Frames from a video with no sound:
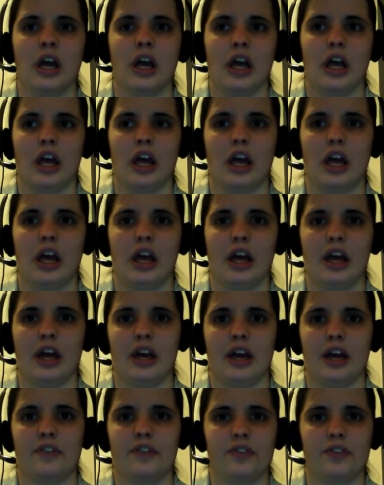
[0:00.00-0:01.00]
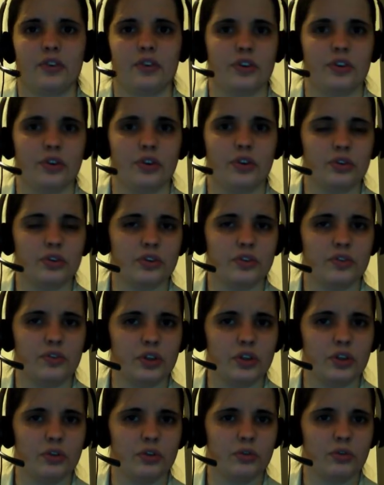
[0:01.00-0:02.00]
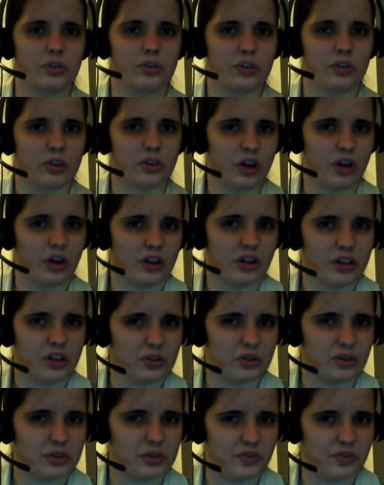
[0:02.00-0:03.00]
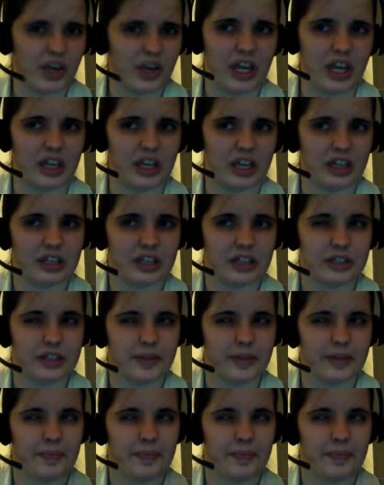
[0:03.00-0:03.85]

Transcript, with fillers: And for those of you who are calling those fake, that's